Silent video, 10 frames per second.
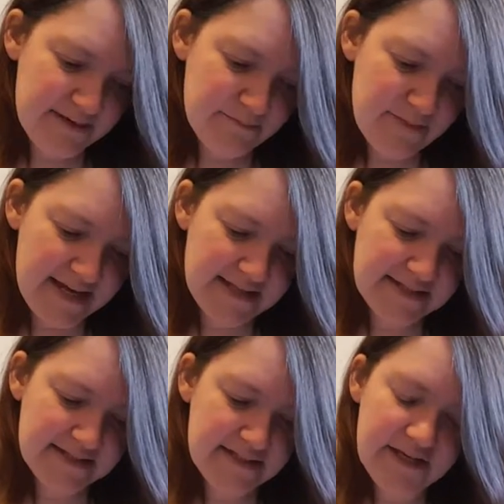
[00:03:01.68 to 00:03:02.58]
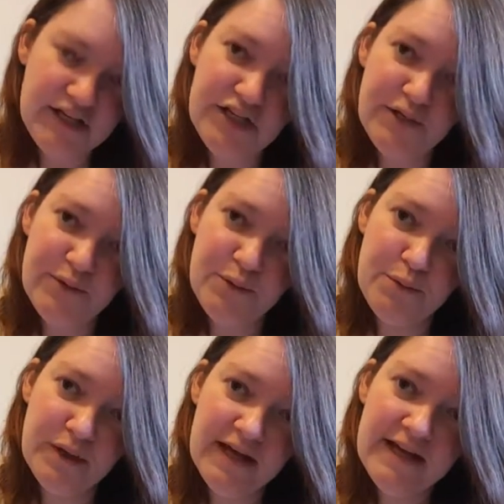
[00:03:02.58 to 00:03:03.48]
it makes
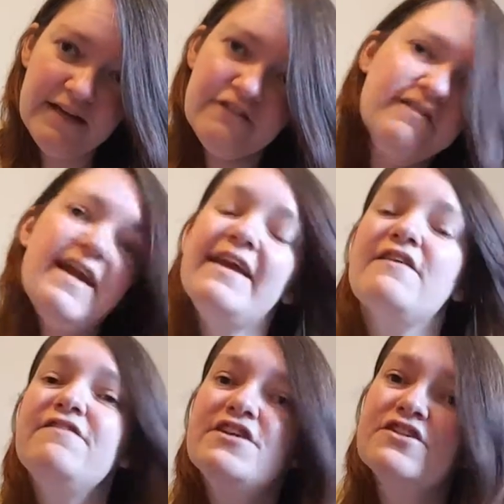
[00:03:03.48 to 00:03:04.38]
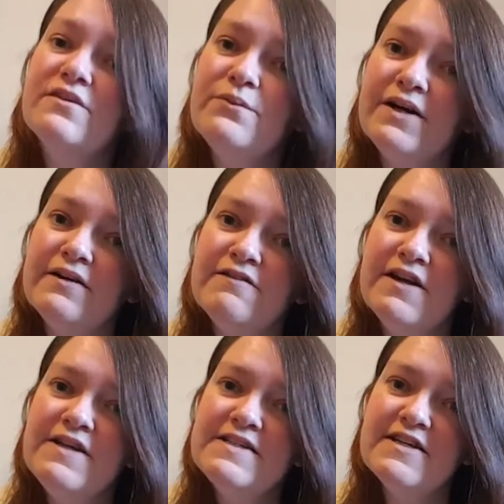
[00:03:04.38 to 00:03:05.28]
you create efficient
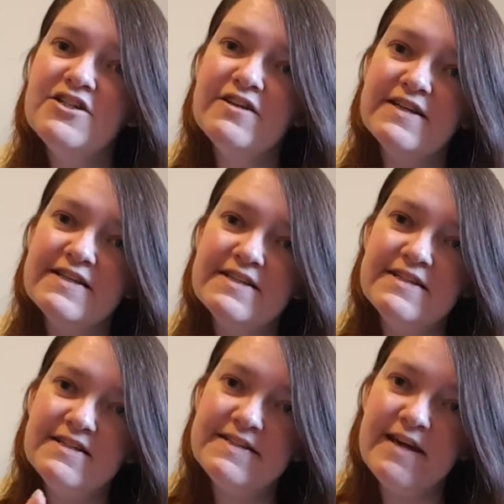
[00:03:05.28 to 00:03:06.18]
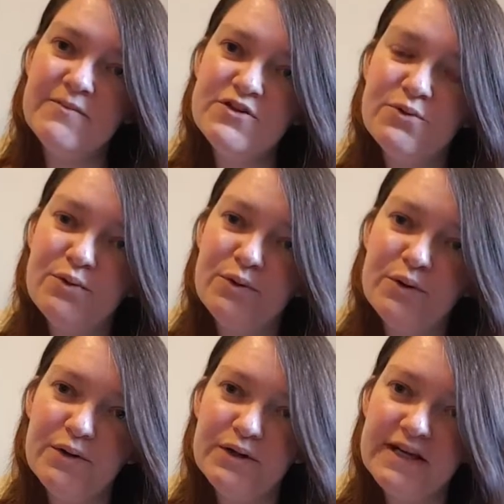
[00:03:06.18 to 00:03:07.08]
workflows as you consider the steps your
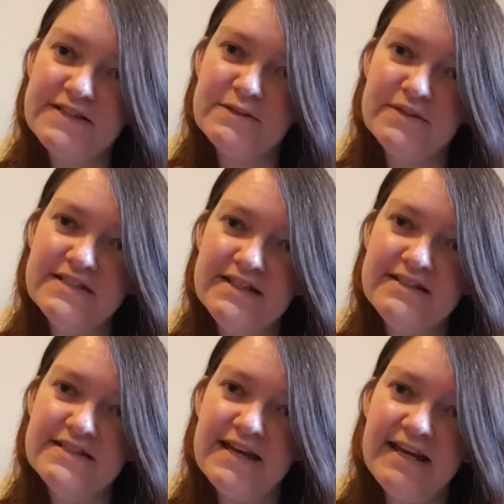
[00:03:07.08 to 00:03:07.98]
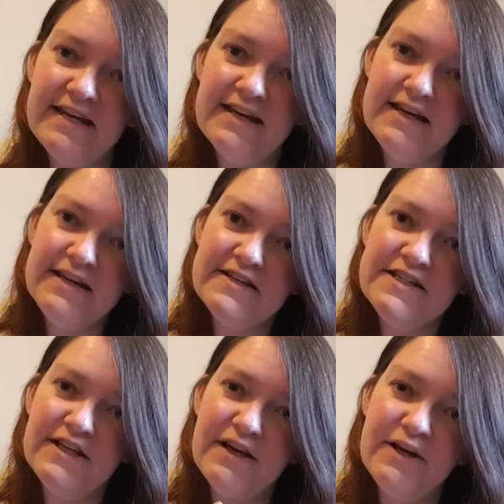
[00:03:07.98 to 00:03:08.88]
customers need to take
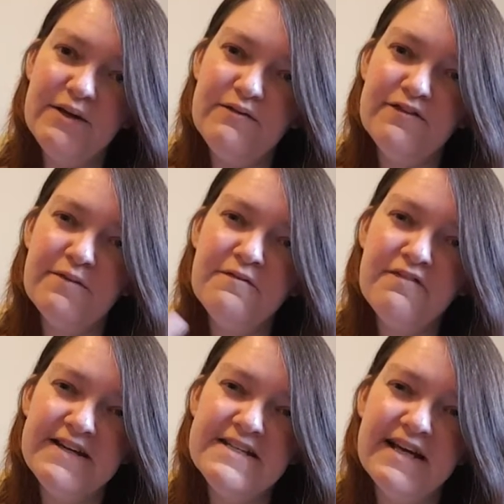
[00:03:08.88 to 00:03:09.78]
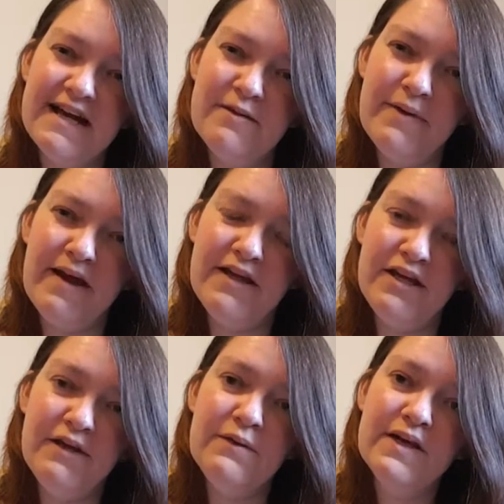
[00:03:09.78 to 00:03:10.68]
to go from finding out about
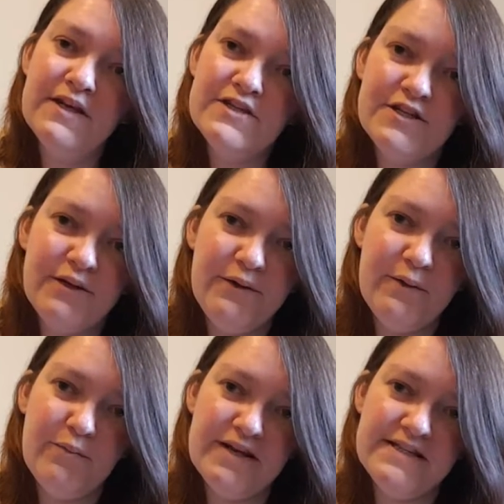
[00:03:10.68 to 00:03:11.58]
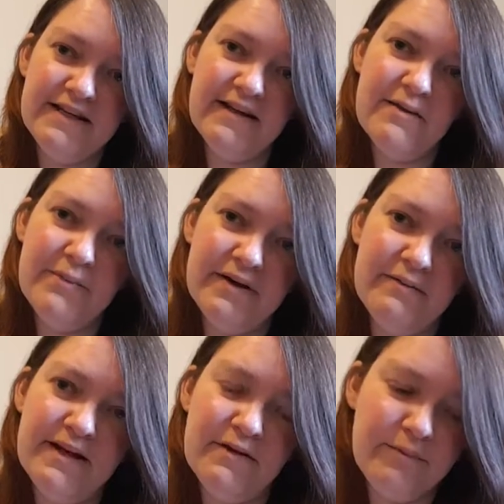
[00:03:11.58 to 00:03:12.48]
you to pressing that
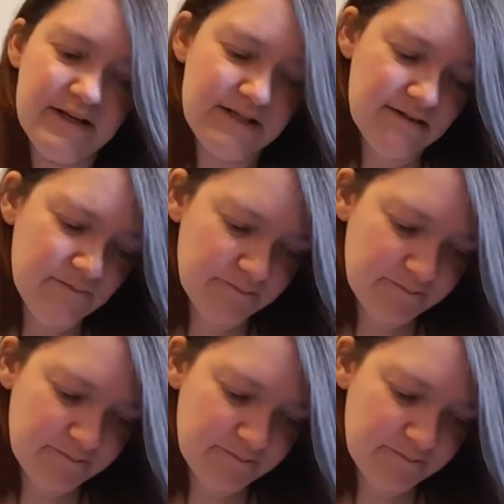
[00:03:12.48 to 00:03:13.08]
buy now button.